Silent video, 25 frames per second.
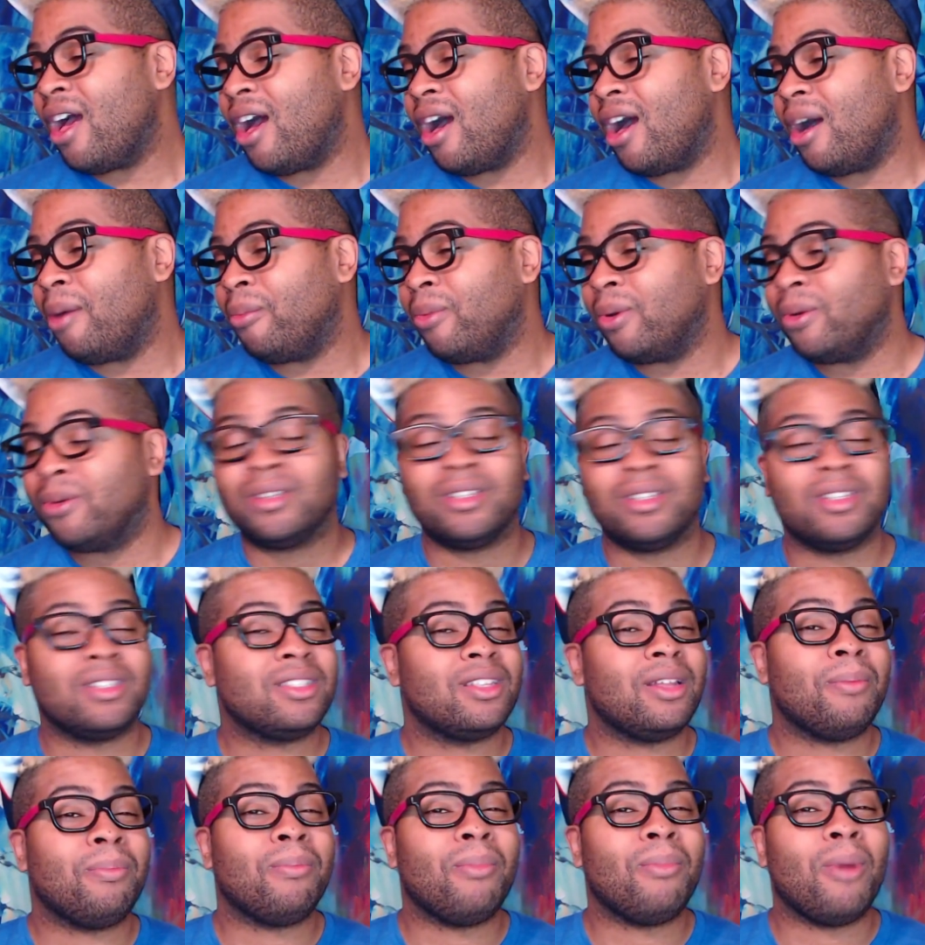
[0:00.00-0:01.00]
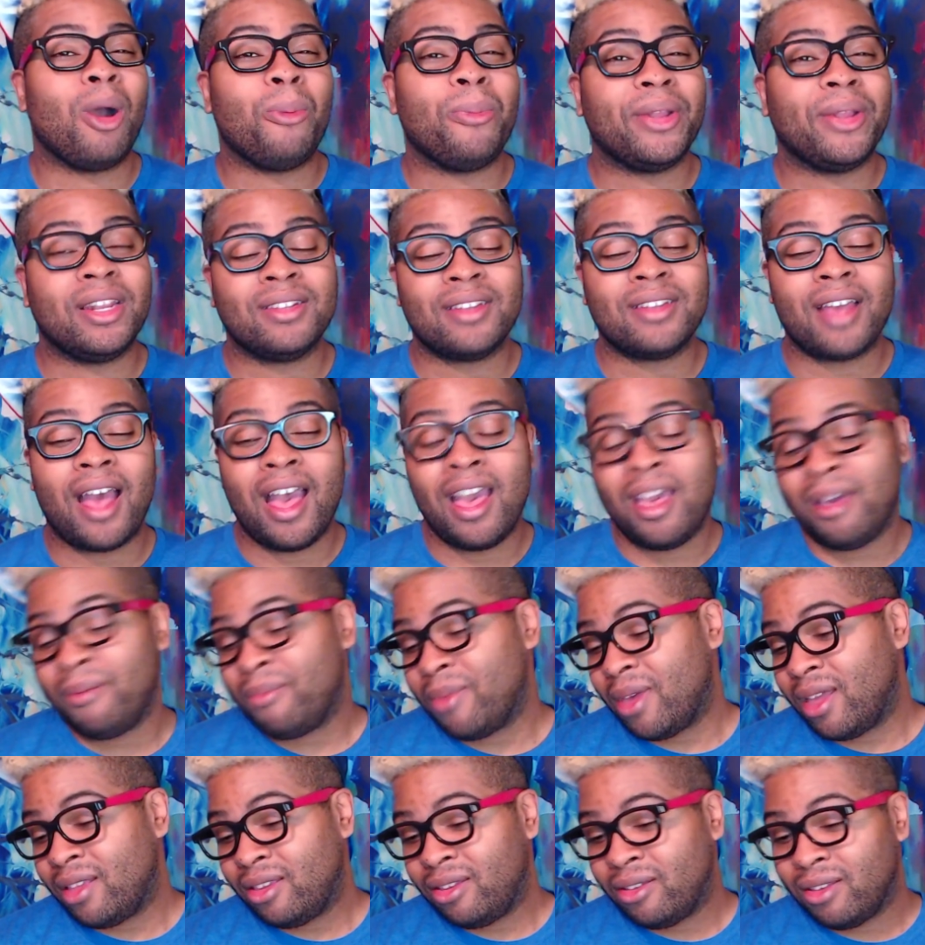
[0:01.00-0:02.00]
We were just a moment in time,
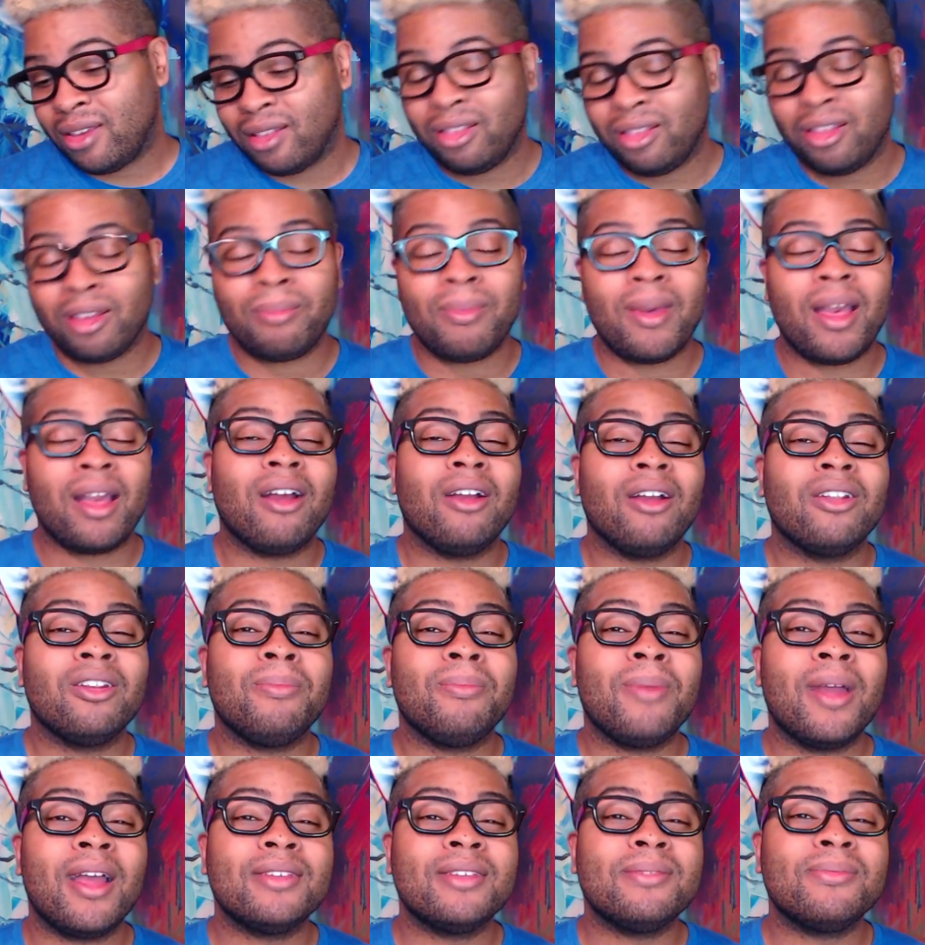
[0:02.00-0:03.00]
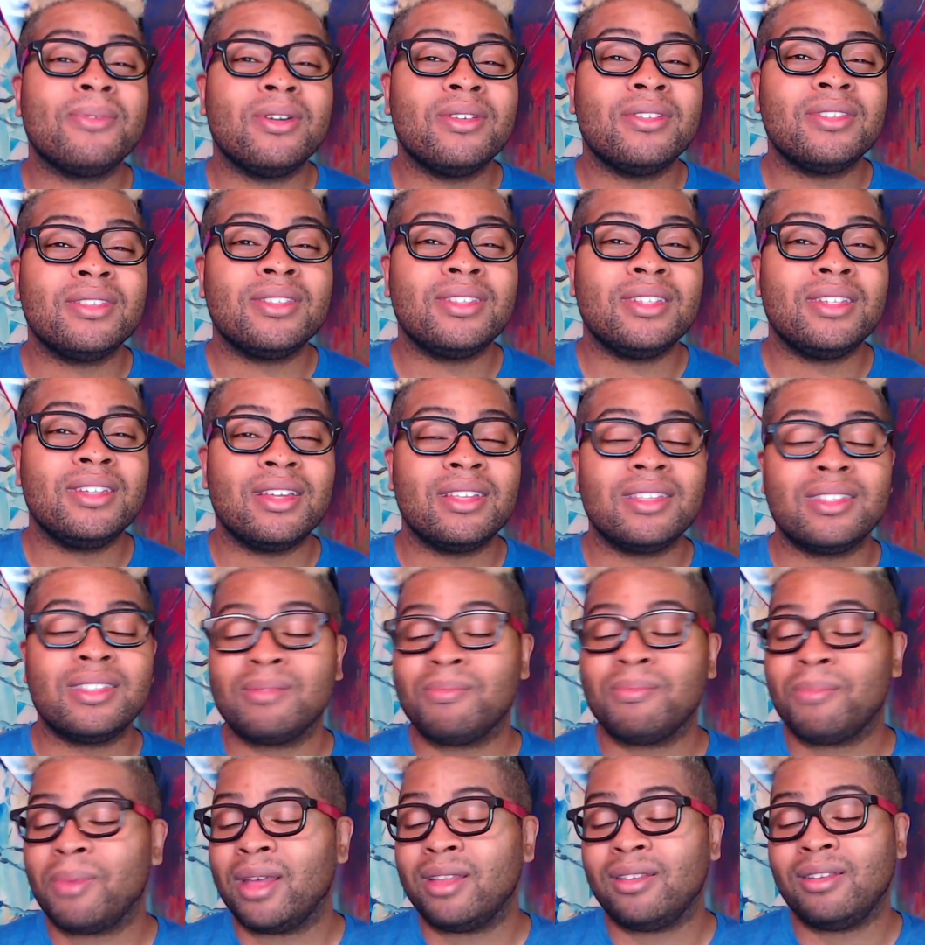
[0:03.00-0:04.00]
and you can look back on your passport and see us,
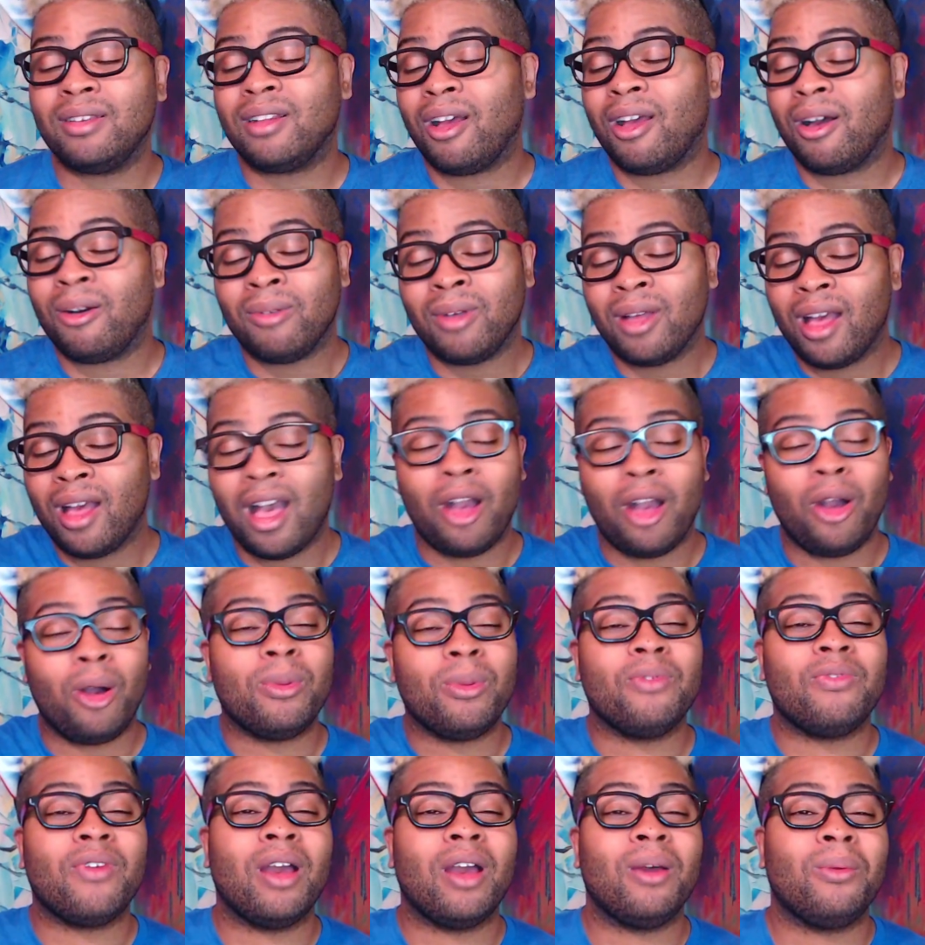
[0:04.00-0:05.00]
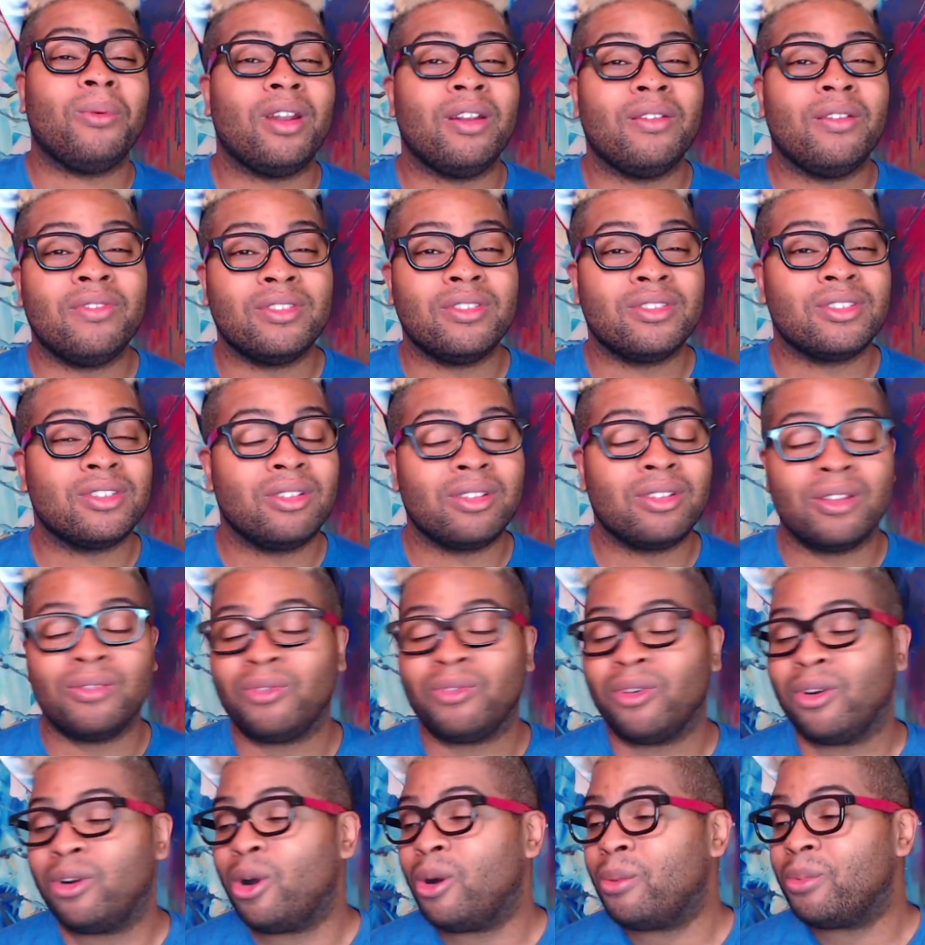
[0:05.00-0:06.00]
but, you know, I hope you find whatever you're looking
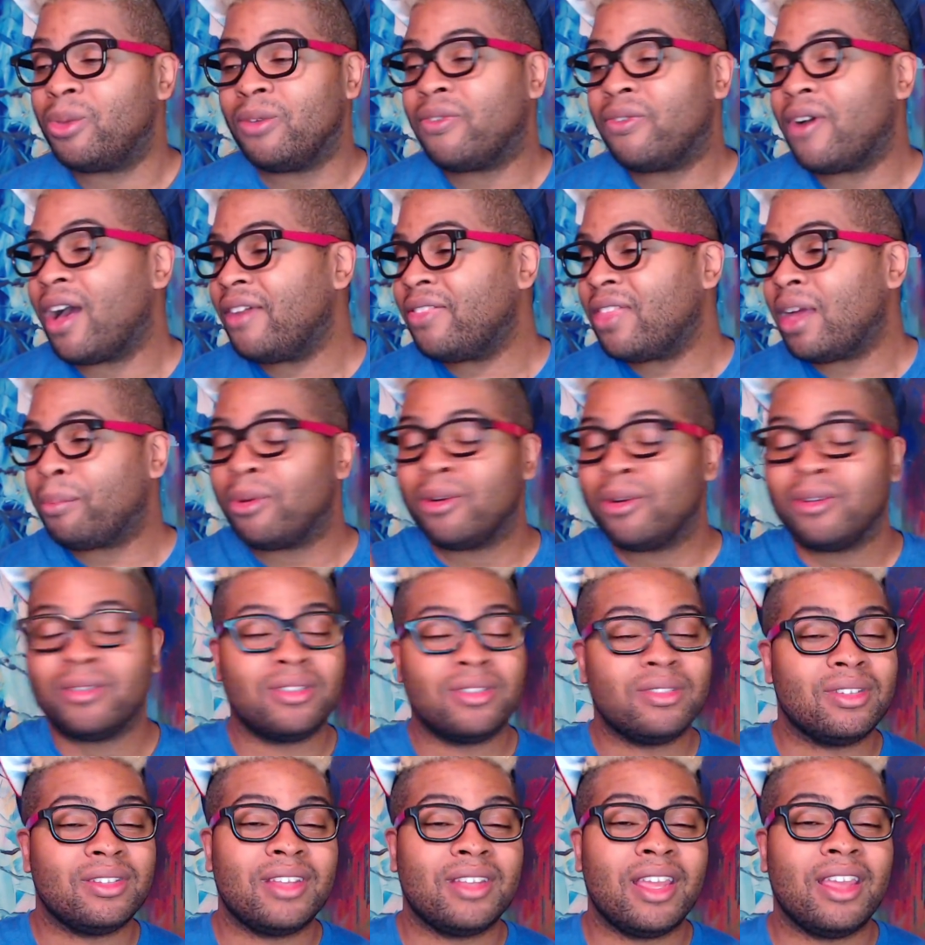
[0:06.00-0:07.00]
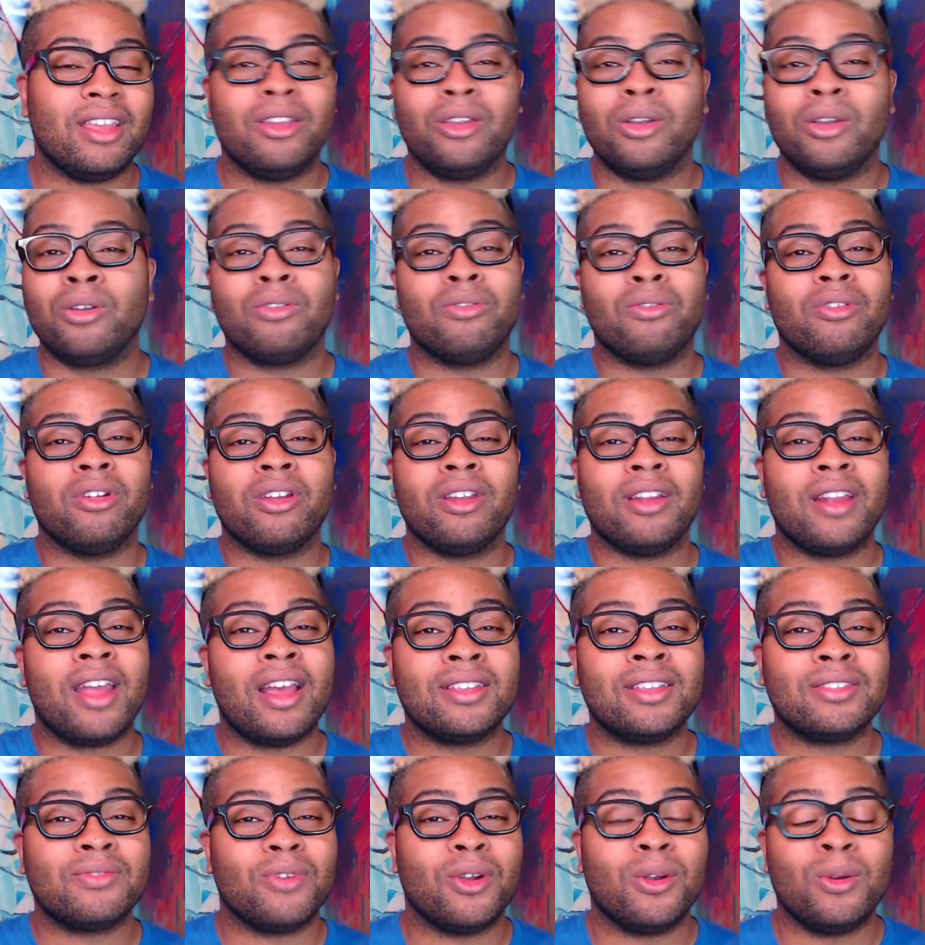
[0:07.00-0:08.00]
for. I hope you find that person to take your crooked
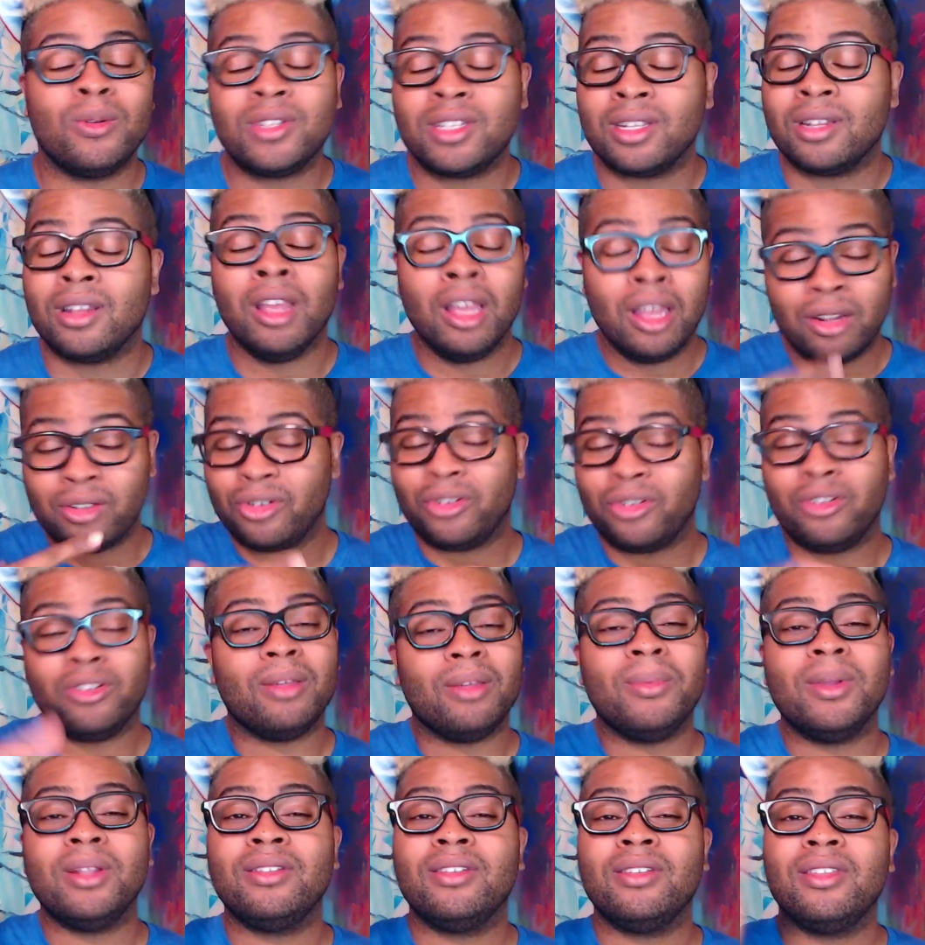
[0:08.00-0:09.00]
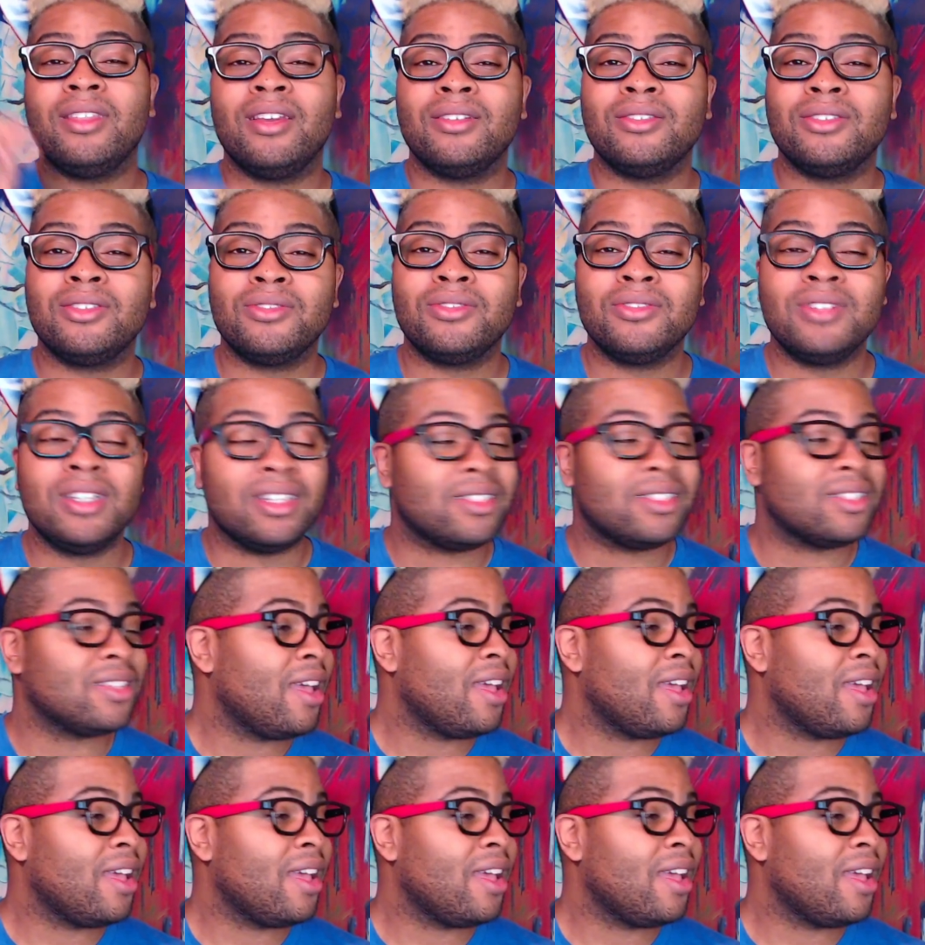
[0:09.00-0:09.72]
ass roads and turn them into their streets.